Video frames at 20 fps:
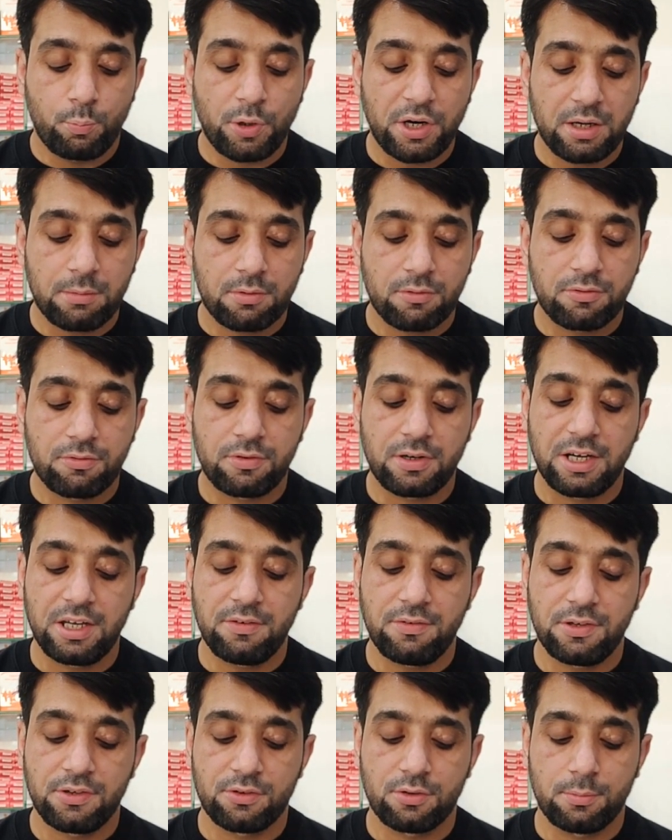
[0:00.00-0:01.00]
Point number
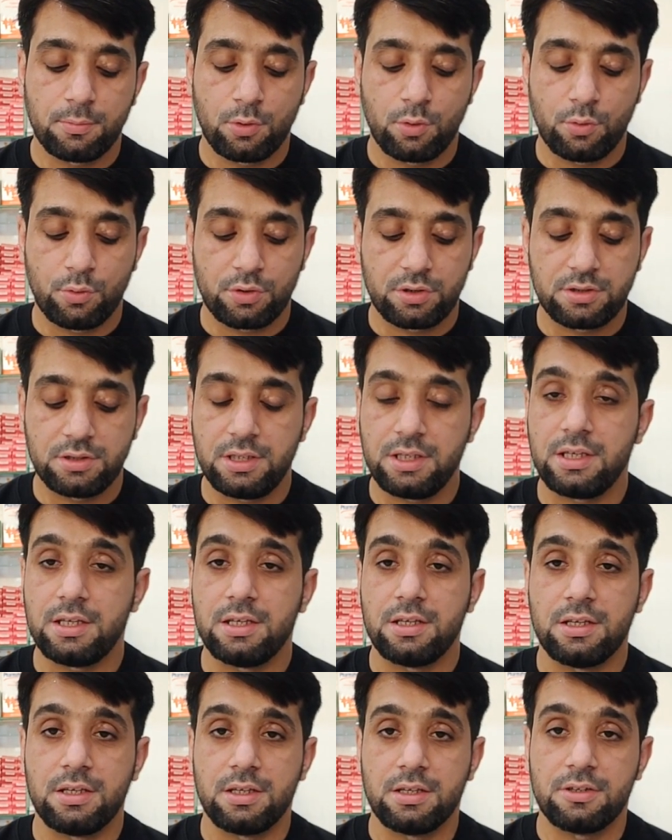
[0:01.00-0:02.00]
five is about
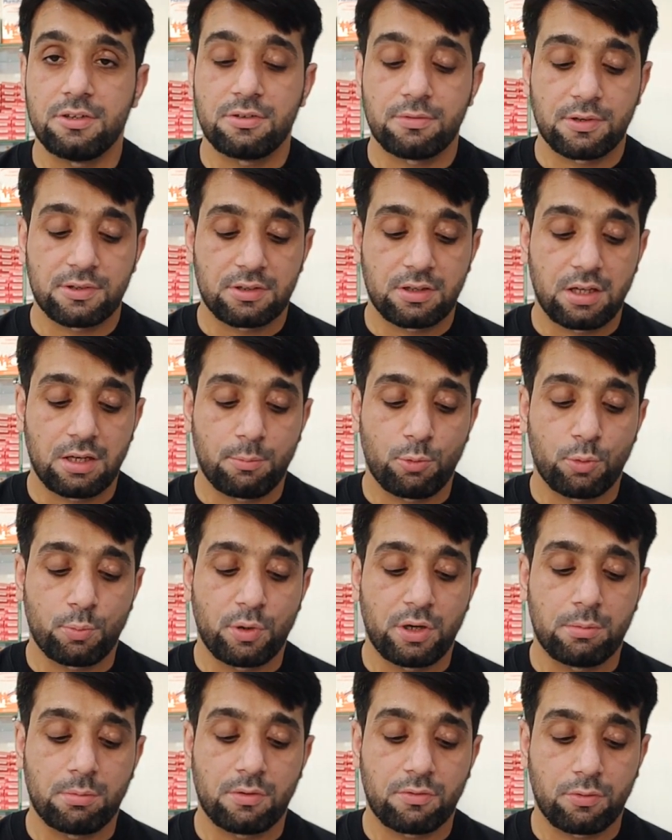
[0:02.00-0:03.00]
this was all
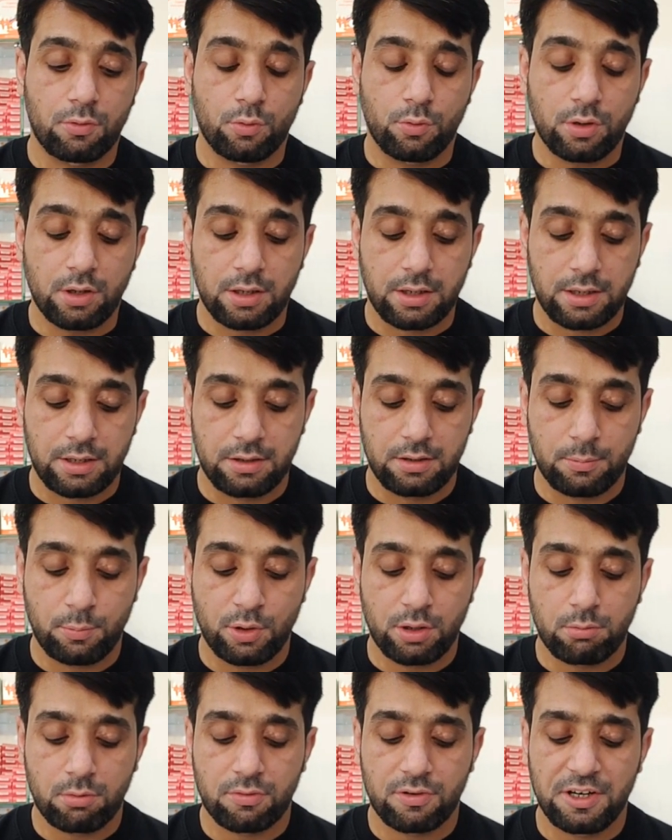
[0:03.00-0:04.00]
about point number four, and
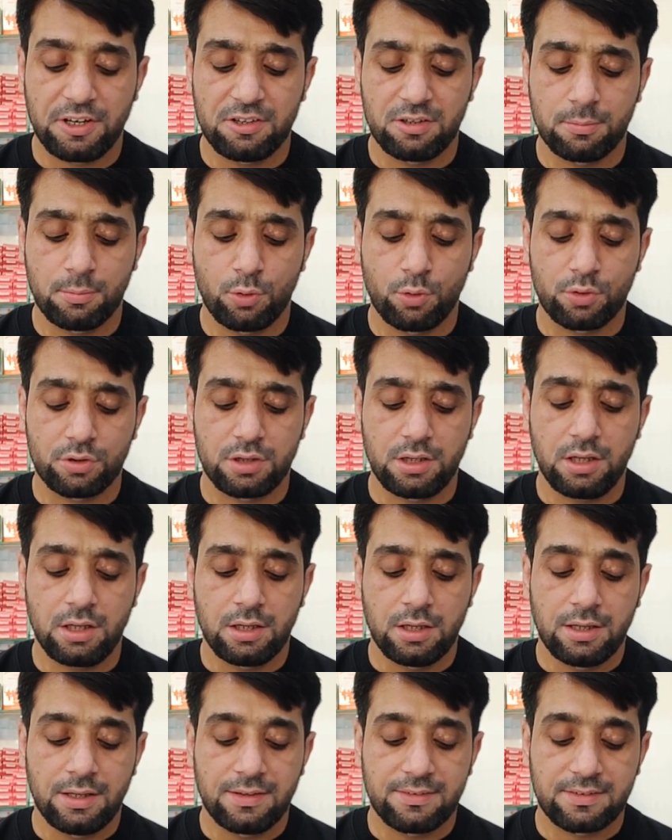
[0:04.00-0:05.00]
point number five is about
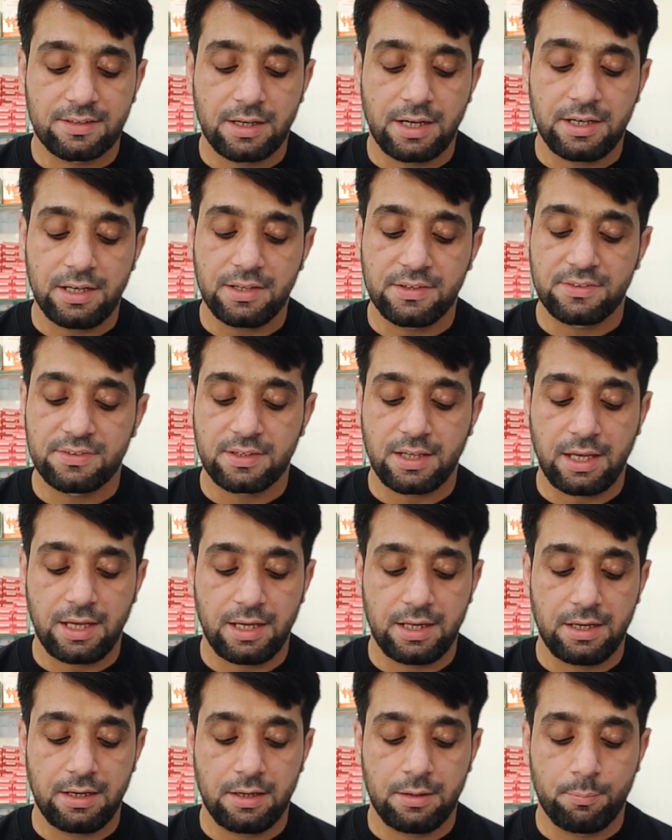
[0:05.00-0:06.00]
the sliding
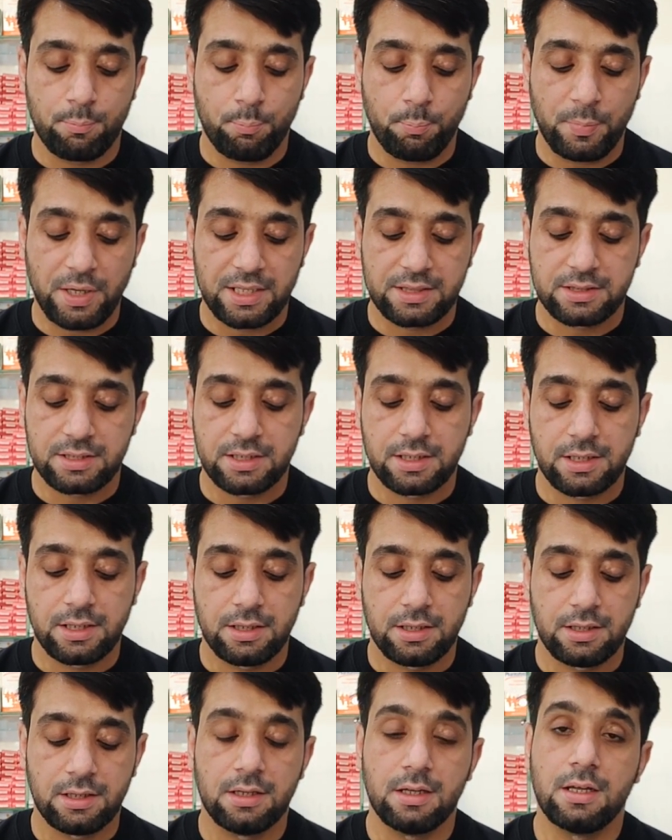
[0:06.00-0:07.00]
scale
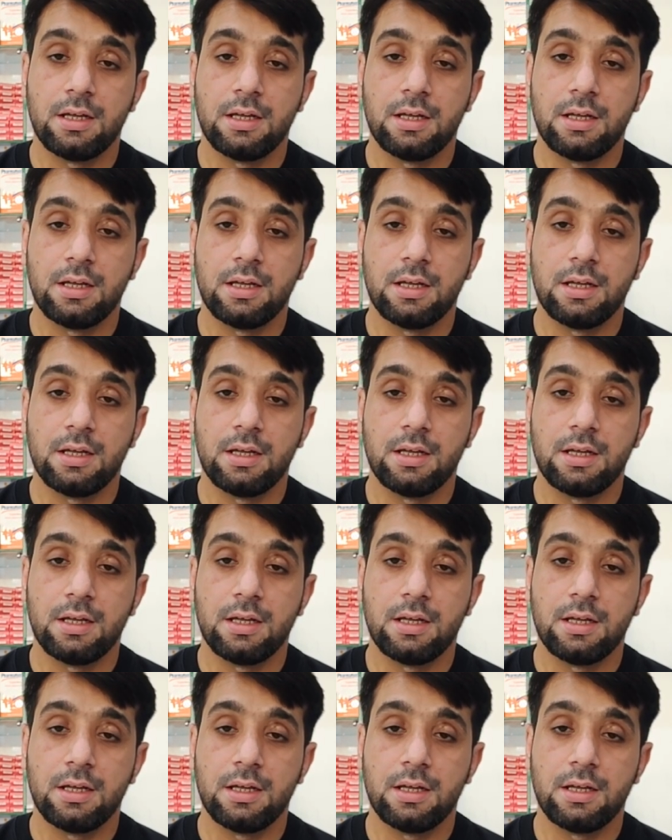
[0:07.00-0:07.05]
method.